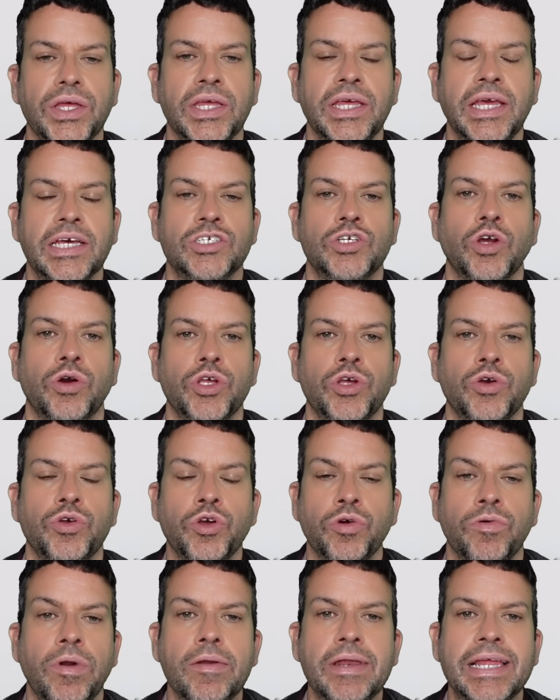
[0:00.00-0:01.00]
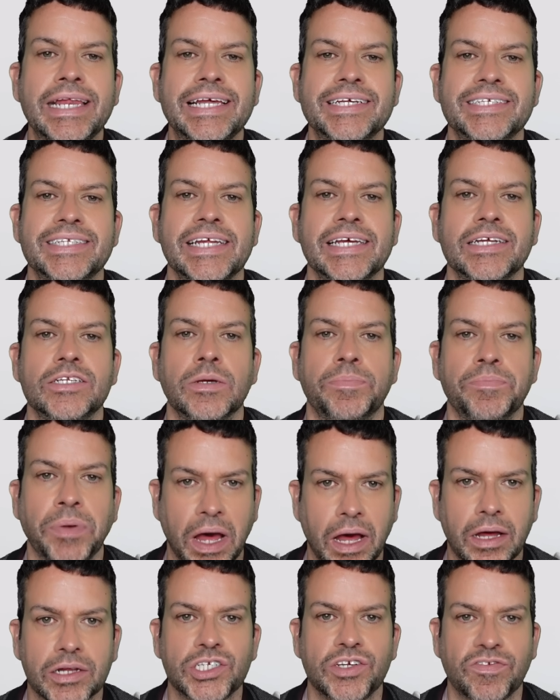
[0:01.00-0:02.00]
Yes, you're only listening to
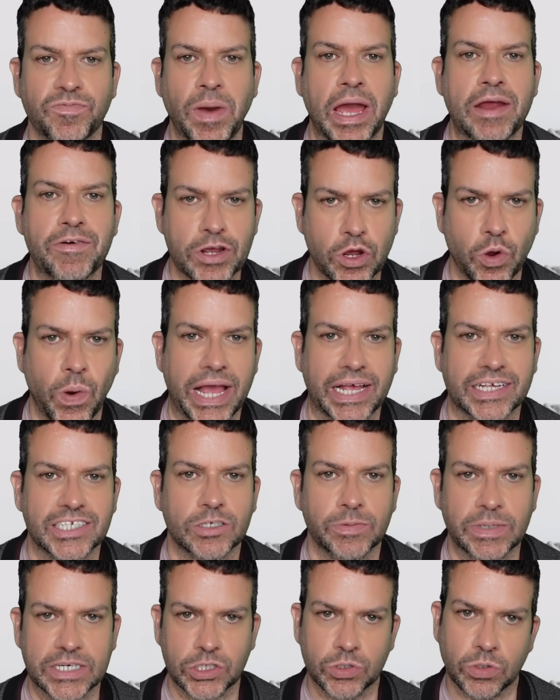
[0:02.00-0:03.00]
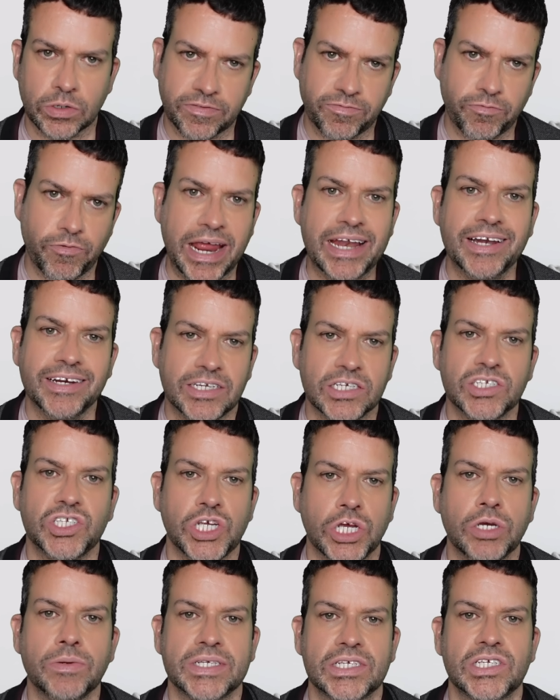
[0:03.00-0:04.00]
part of my request, which sort of renders
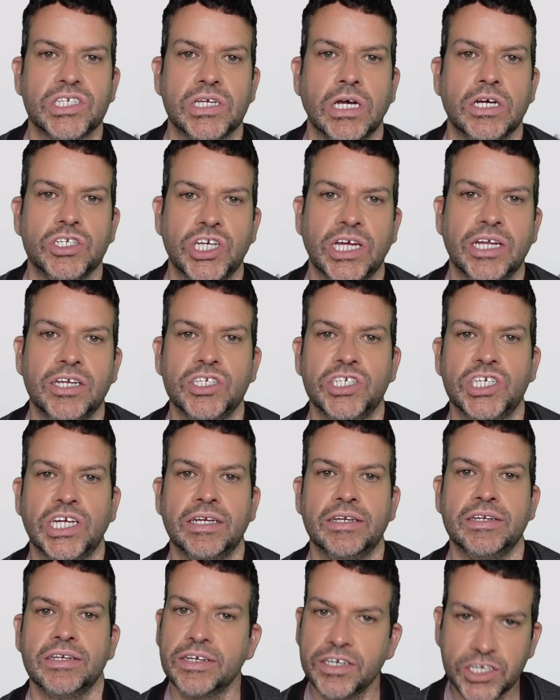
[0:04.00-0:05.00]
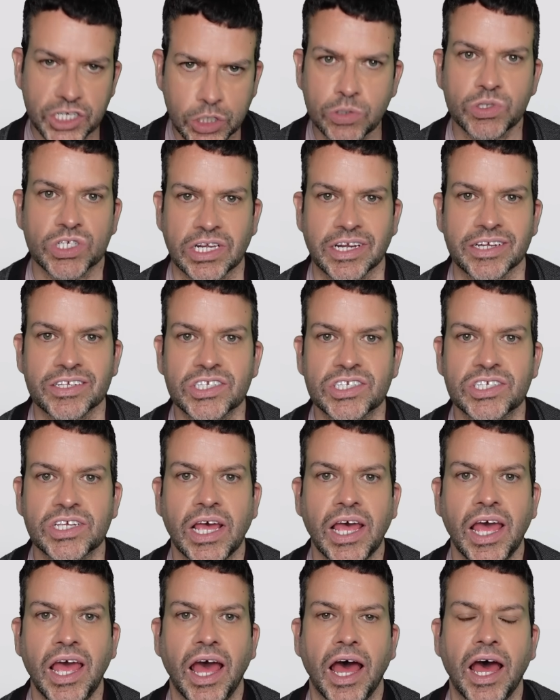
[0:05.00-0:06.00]
you as a search engine useless.
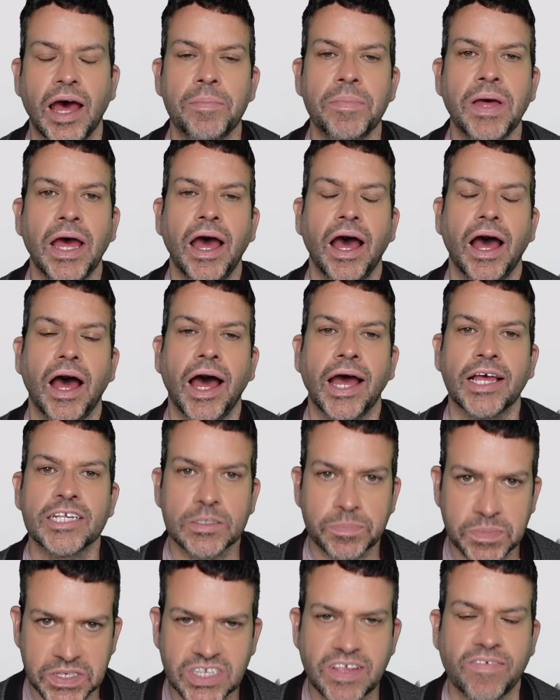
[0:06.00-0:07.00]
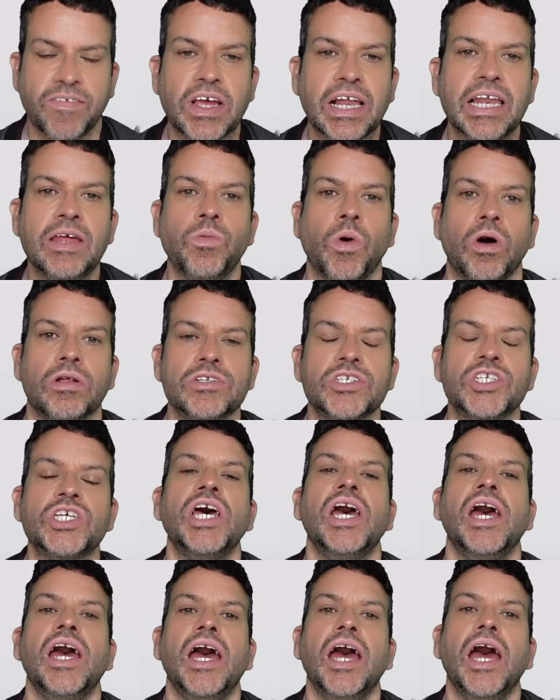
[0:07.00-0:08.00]
I specifically want
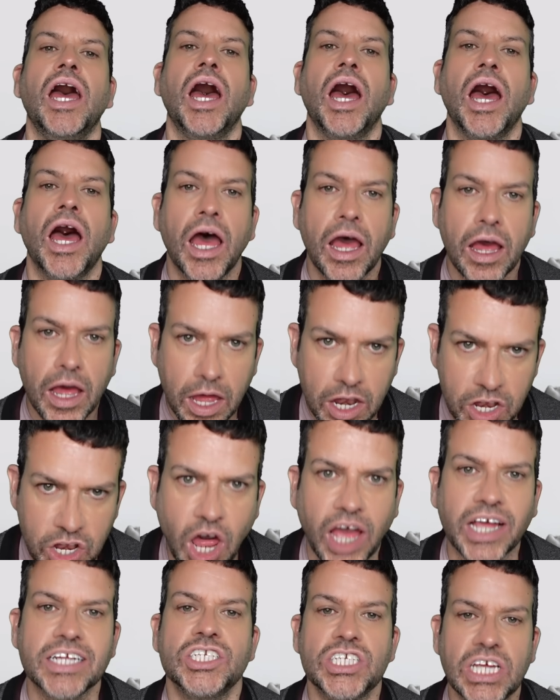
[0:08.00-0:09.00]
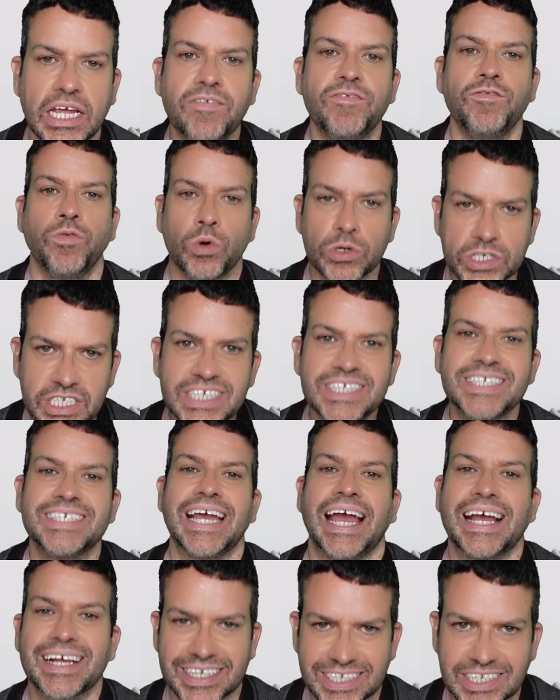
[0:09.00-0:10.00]
1940s
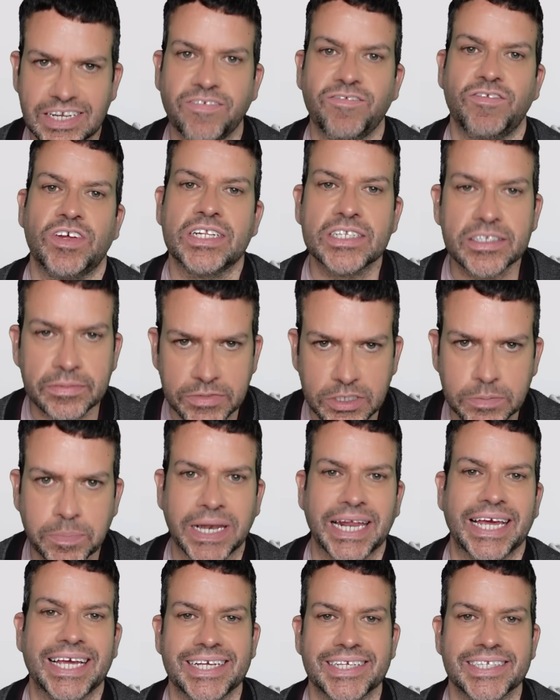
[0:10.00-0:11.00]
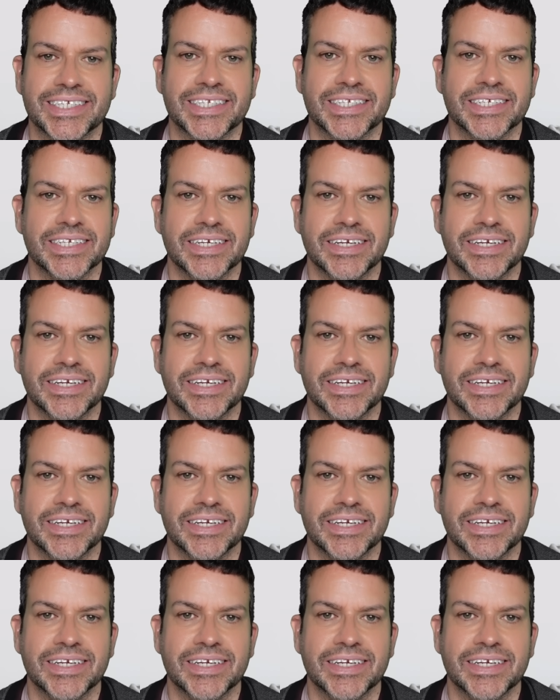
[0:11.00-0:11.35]
gangster films, please.